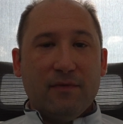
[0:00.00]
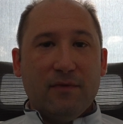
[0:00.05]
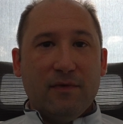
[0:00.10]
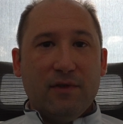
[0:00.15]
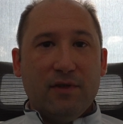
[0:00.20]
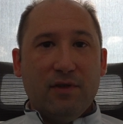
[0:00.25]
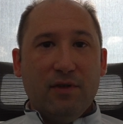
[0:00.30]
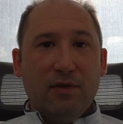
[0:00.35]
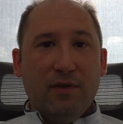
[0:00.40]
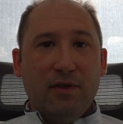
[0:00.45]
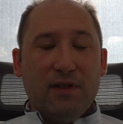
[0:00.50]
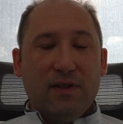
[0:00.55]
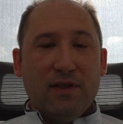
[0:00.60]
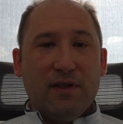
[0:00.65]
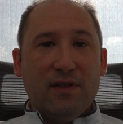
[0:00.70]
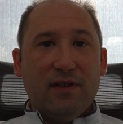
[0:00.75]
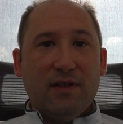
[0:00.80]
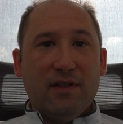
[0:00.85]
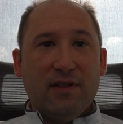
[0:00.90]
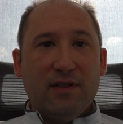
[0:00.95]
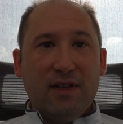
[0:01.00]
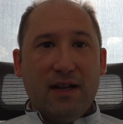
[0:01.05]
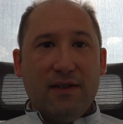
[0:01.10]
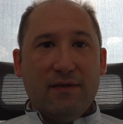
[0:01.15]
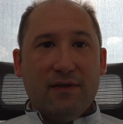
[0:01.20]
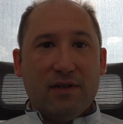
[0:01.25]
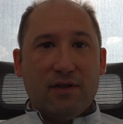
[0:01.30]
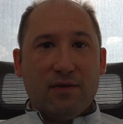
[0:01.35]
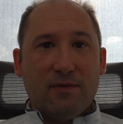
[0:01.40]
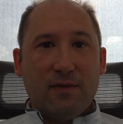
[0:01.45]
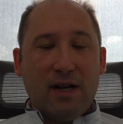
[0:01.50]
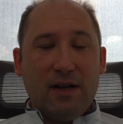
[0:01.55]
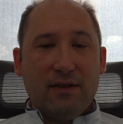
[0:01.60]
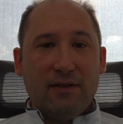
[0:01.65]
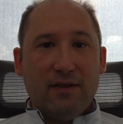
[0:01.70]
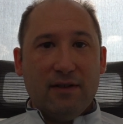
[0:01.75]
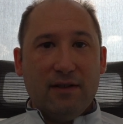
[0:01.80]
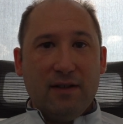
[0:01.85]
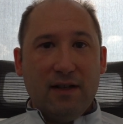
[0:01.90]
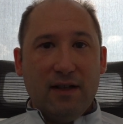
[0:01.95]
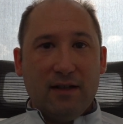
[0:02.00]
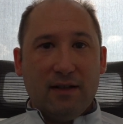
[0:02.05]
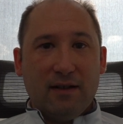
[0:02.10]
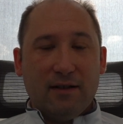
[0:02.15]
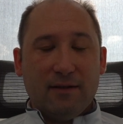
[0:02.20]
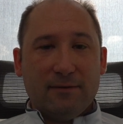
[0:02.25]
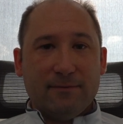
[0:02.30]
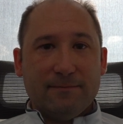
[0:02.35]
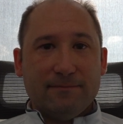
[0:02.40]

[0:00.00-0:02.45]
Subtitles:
So this is the safest route to take.